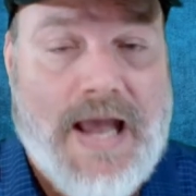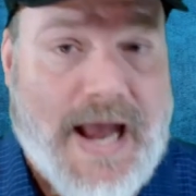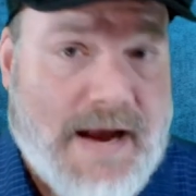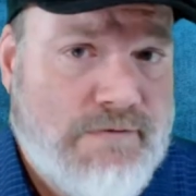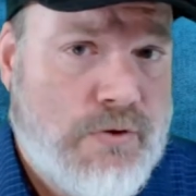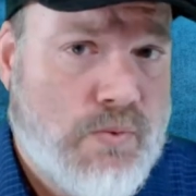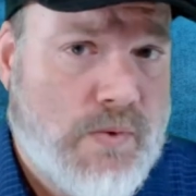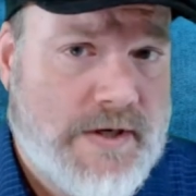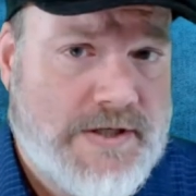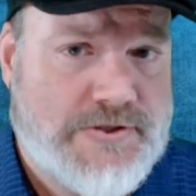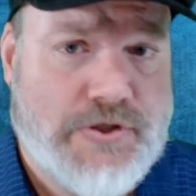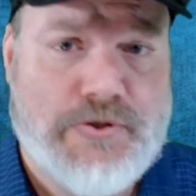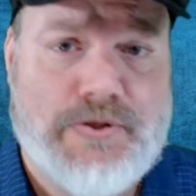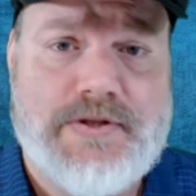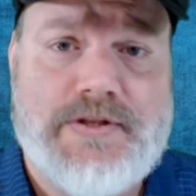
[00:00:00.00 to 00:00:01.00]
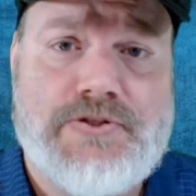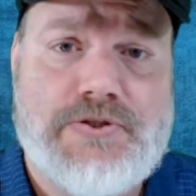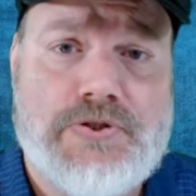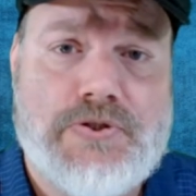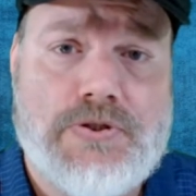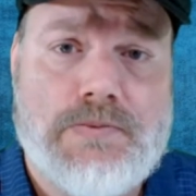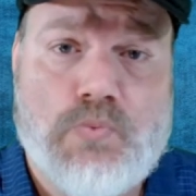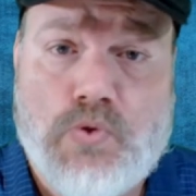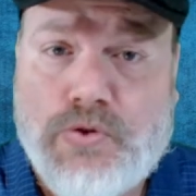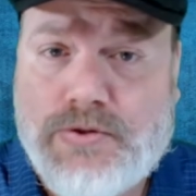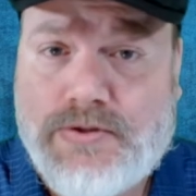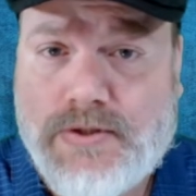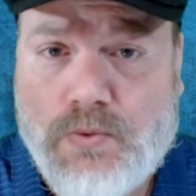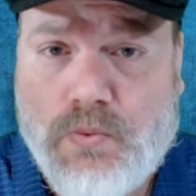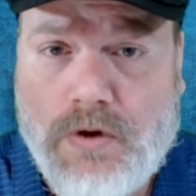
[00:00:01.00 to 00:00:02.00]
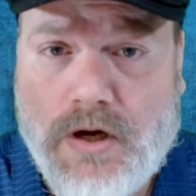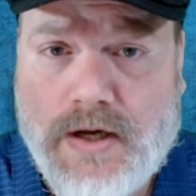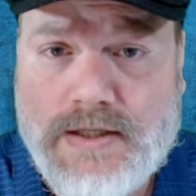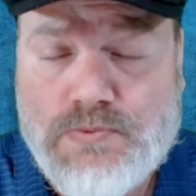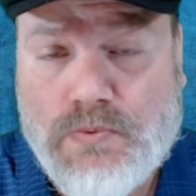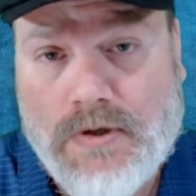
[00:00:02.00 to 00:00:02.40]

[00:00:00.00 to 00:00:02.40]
Everyone has heard of the term Word to the Wise.